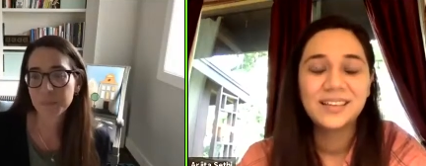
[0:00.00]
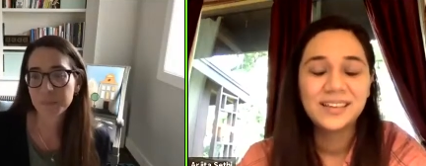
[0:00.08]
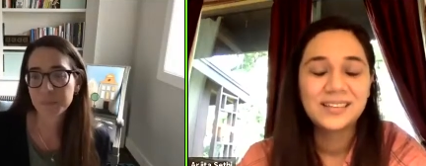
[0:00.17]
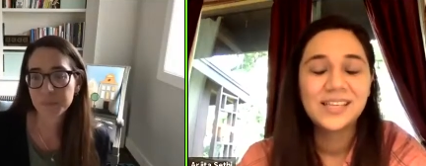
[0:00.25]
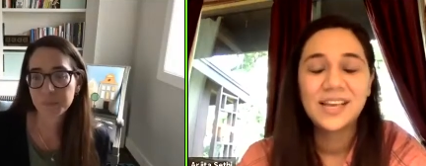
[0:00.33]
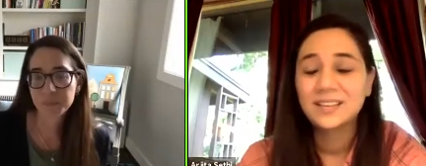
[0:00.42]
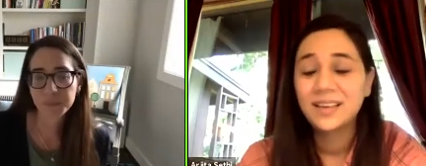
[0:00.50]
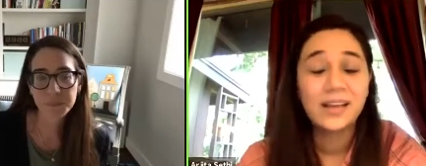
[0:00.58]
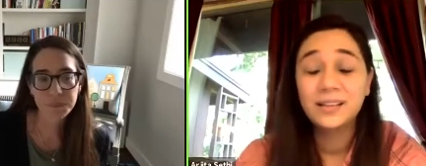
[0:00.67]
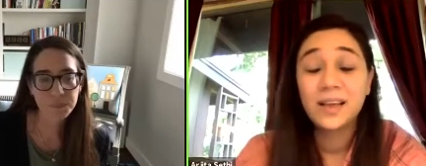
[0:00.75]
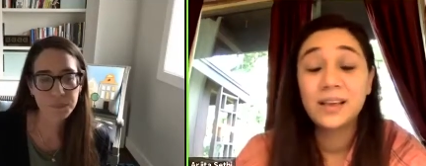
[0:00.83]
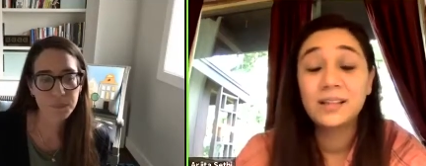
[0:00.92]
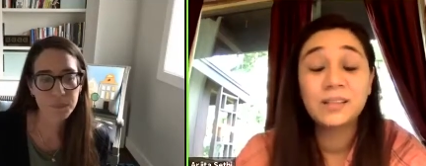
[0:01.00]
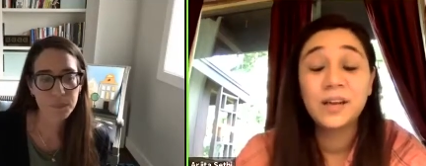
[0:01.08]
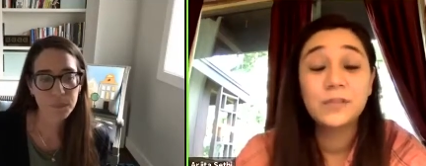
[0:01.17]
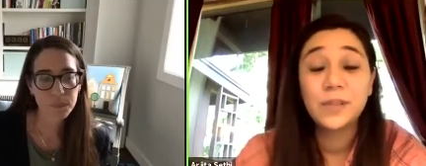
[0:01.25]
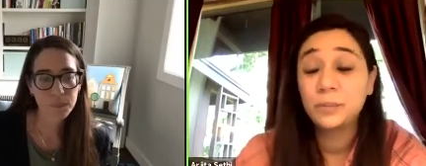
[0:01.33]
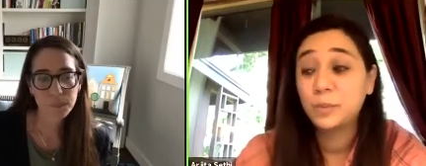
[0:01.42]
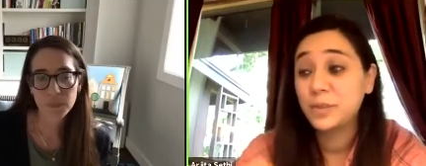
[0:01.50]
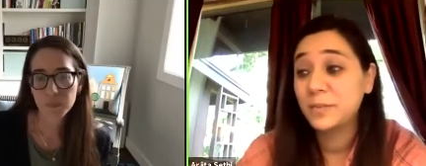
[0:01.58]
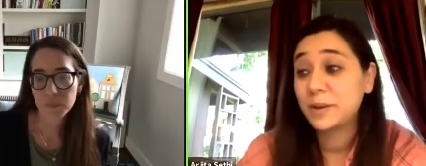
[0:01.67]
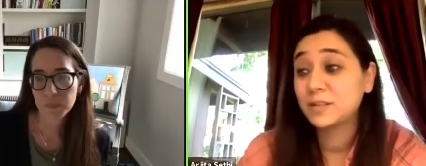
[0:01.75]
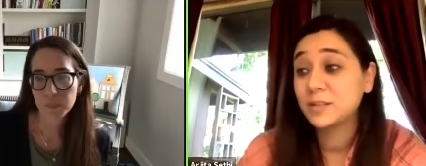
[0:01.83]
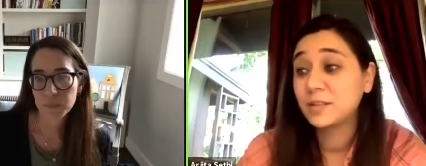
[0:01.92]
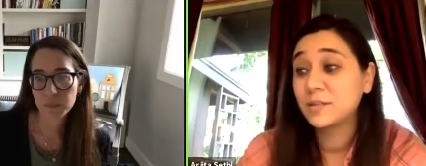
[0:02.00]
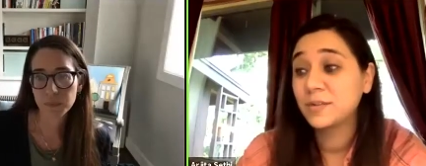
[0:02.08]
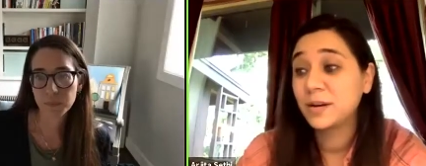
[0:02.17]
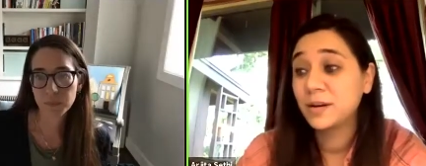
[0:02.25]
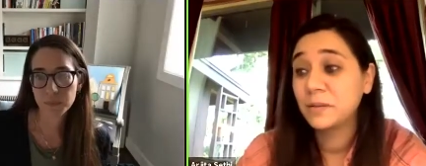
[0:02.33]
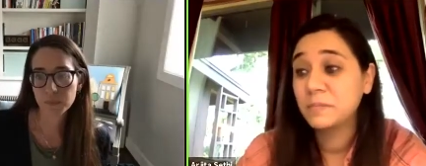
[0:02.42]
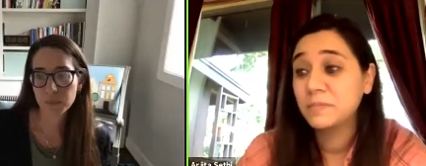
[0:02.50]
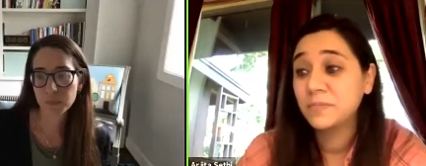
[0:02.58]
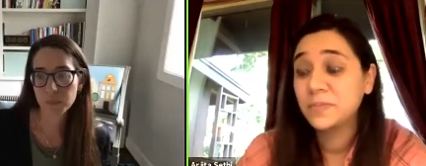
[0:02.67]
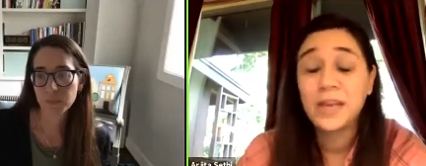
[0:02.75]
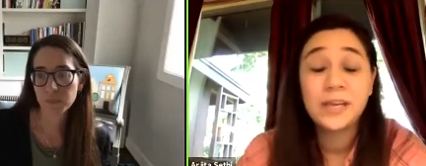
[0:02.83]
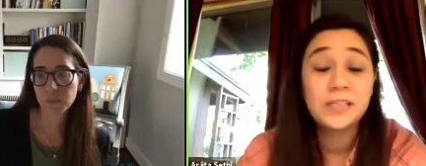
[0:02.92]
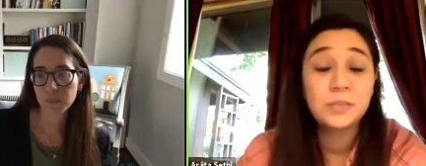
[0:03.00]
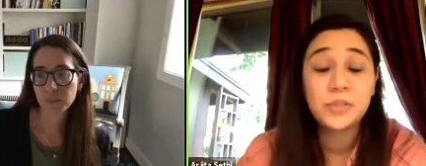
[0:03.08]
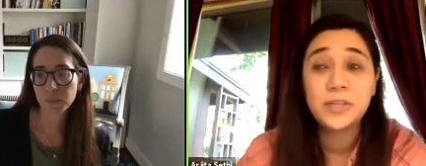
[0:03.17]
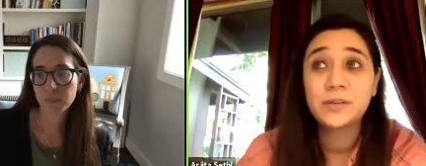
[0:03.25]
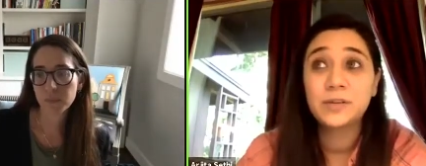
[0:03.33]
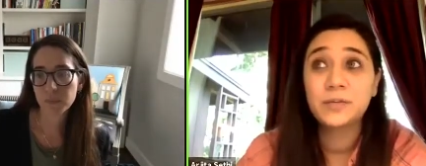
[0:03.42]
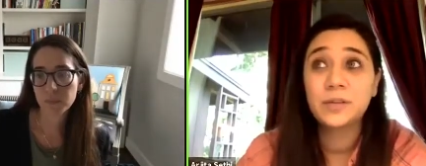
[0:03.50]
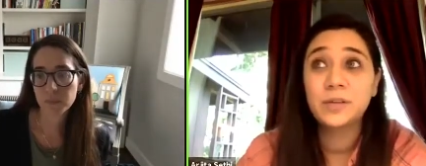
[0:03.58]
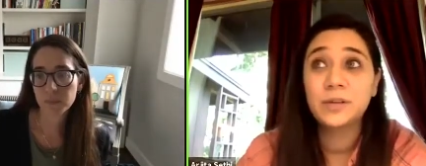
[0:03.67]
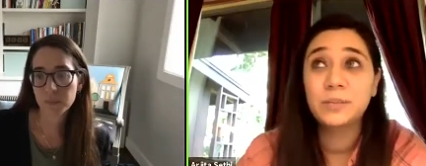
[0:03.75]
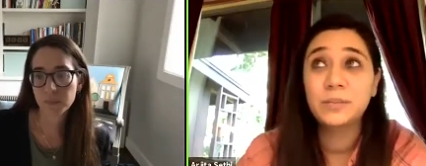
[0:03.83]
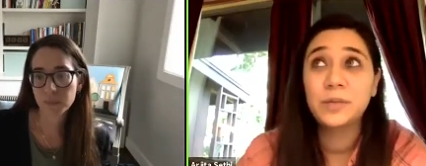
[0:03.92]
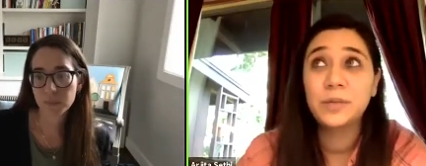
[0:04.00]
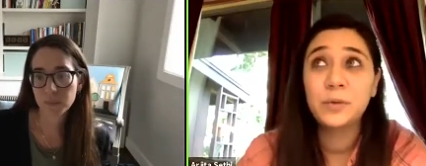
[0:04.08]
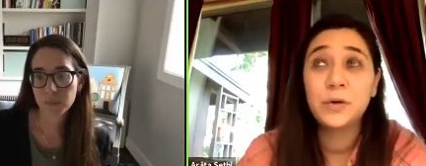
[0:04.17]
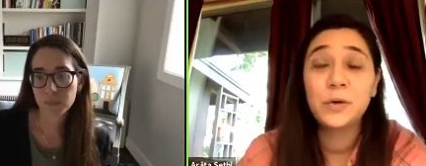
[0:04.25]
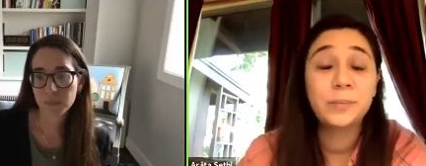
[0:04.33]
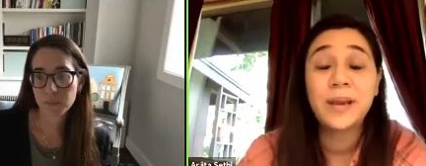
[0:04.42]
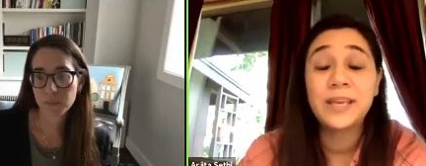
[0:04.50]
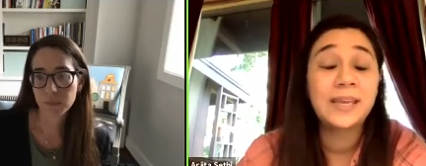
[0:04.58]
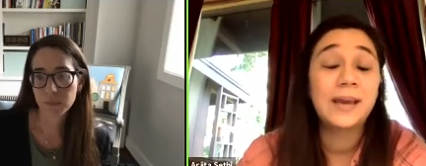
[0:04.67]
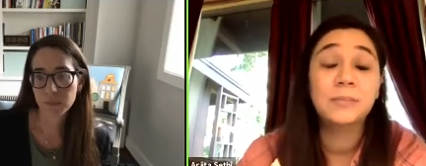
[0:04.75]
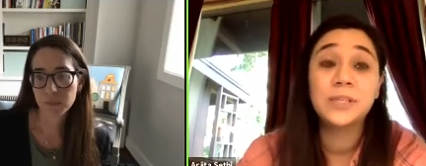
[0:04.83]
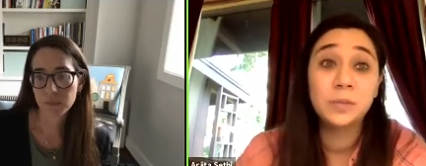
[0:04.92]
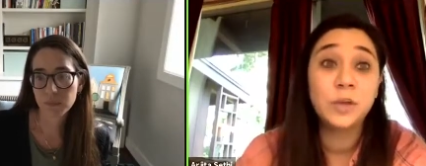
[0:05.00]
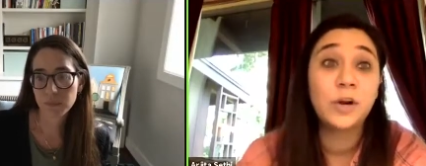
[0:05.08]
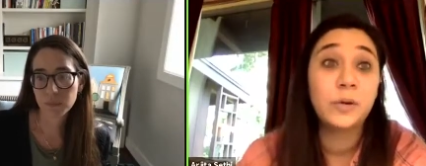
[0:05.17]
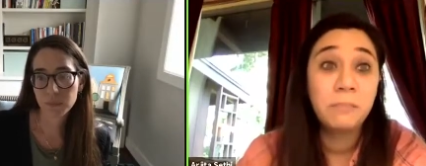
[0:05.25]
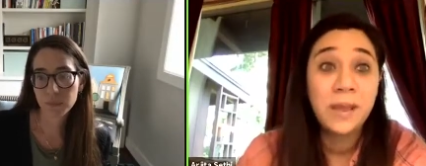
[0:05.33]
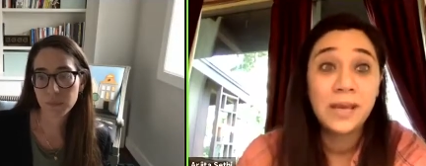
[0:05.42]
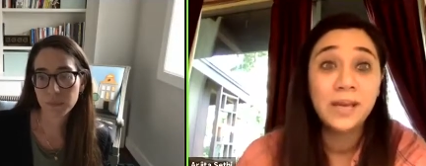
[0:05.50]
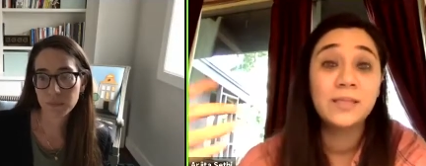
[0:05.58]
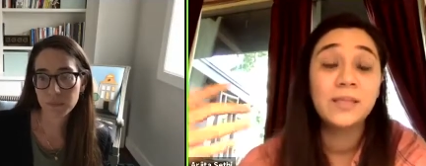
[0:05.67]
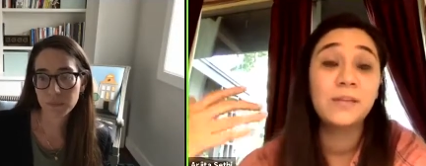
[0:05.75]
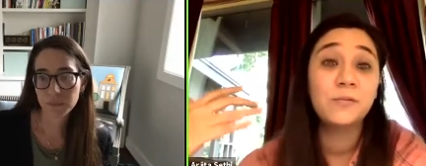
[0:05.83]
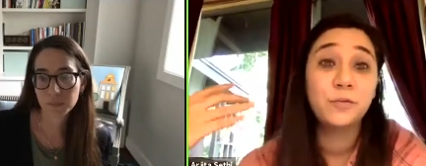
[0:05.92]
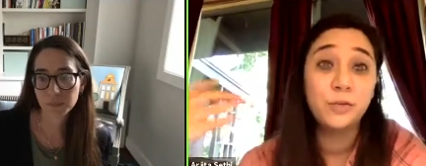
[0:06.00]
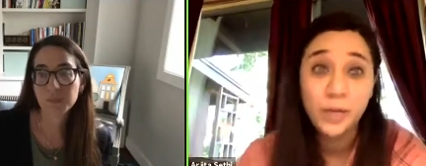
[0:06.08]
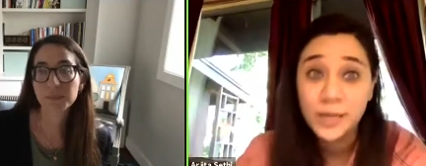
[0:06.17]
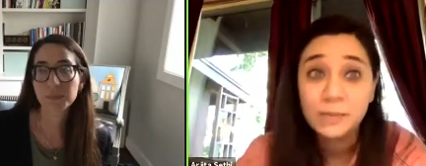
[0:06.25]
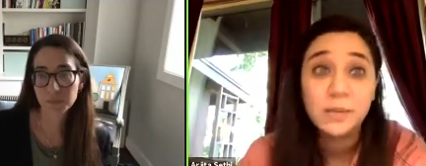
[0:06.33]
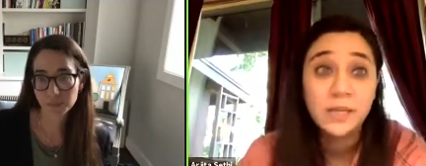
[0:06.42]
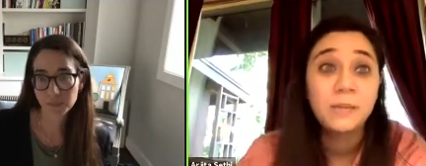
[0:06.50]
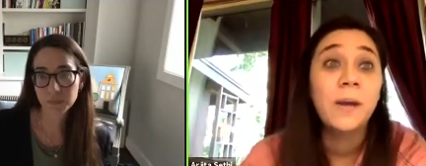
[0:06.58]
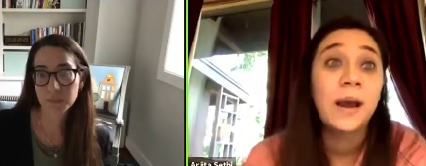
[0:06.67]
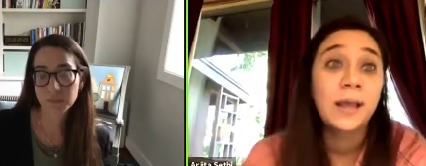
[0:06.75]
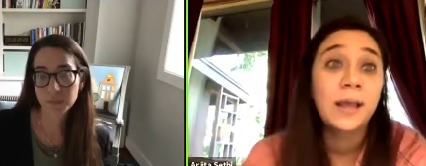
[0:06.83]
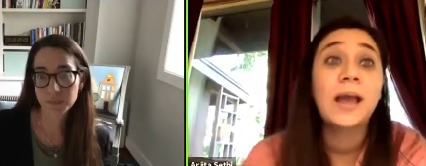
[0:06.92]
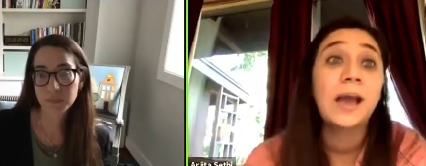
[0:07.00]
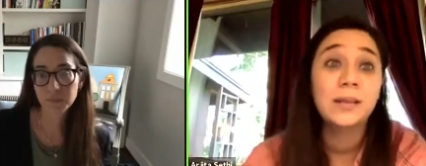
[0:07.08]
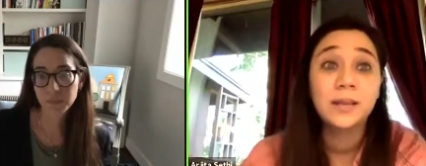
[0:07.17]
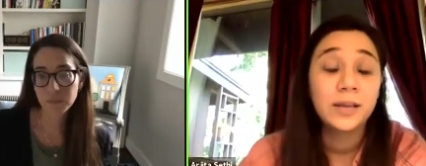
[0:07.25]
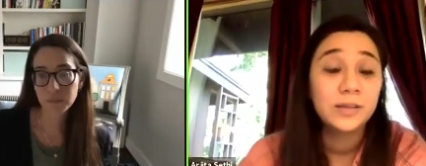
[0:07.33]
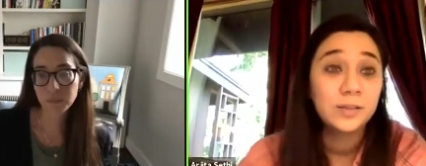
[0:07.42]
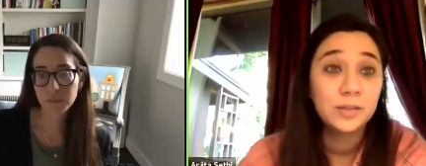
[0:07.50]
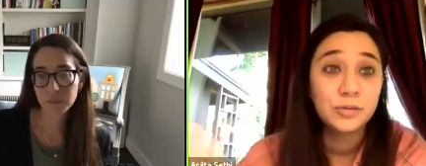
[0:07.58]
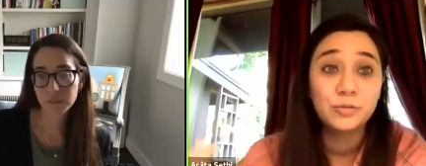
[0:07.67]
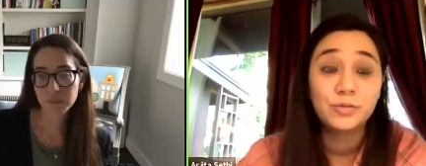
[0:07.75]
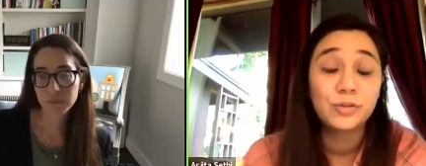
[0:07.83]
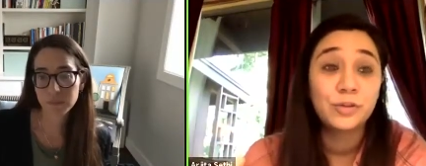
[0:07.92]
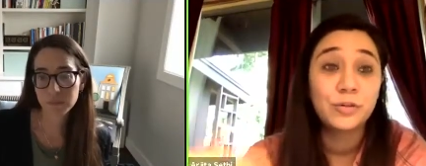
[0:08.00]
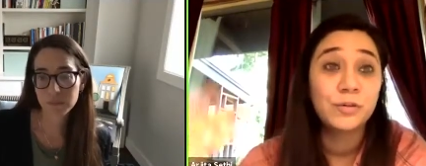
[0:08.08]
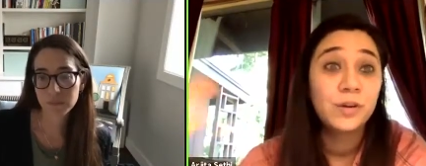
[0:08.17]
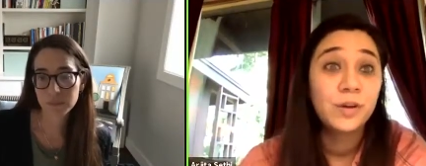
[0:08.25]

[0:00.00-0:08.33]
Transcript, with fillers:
Speaker 1: Exactly. I, I love that perspective. Um, 90% of the people on my cap table are men, and they've really been my allies too. So,